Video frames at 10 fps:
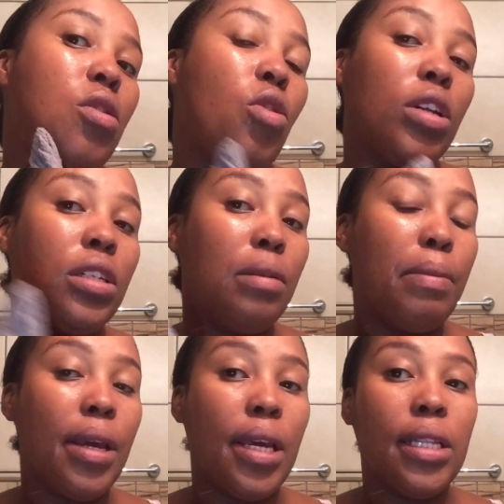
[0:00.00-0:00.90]
cotton
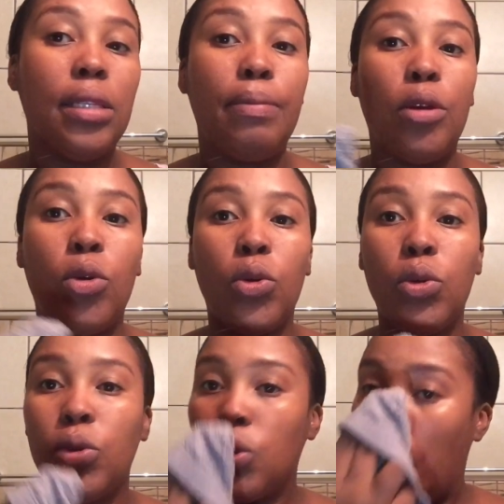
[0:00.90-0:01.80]
pads
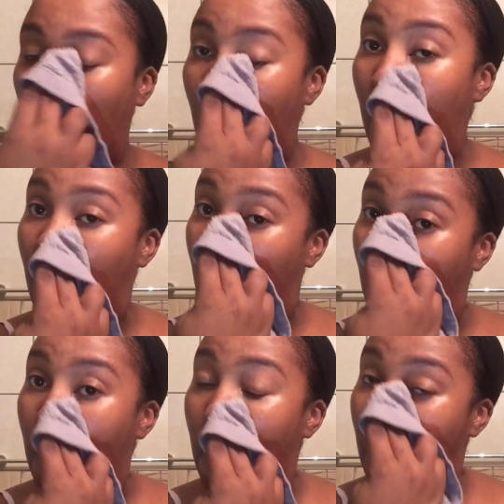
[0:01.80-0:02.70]
because
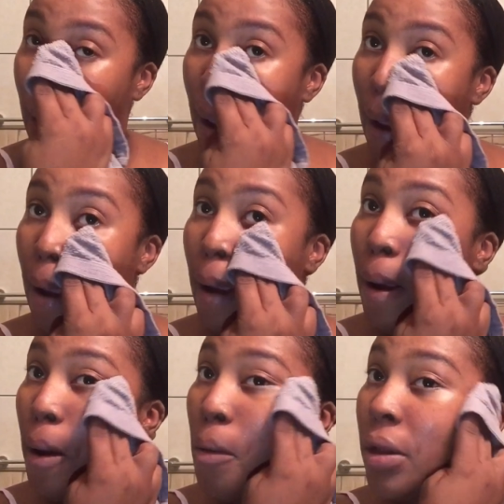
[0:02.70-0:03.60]
yeah,
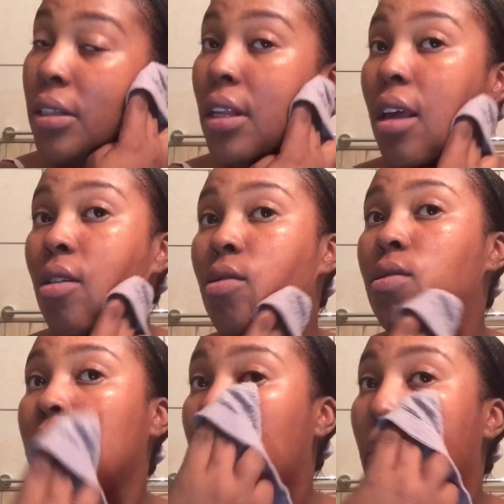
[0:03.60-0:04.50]
once I
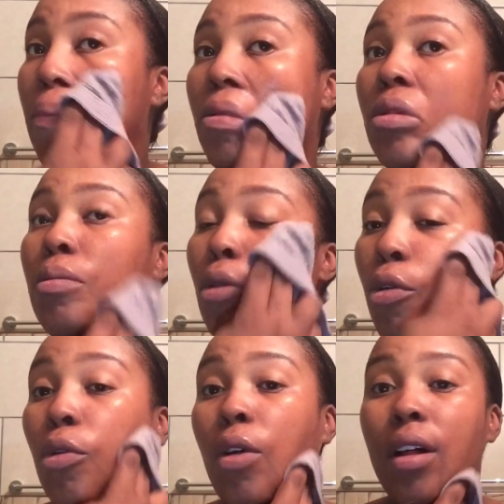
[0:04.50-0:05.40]
use them,
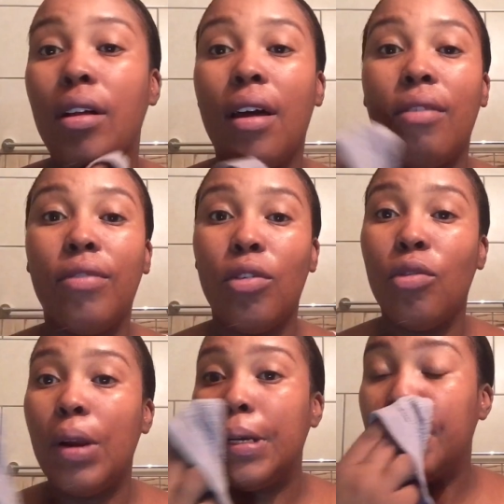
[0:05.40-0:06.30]
tomorrow I'll have a
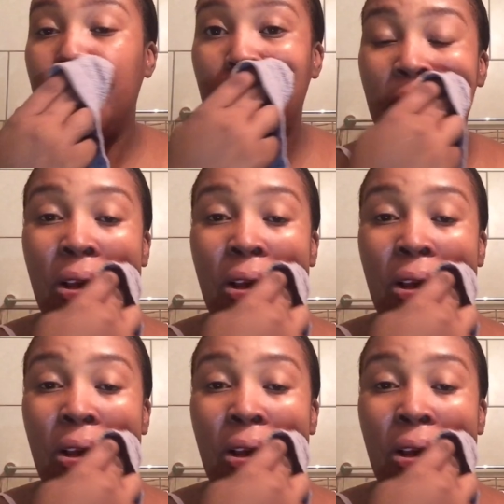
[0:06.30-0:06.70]
rash.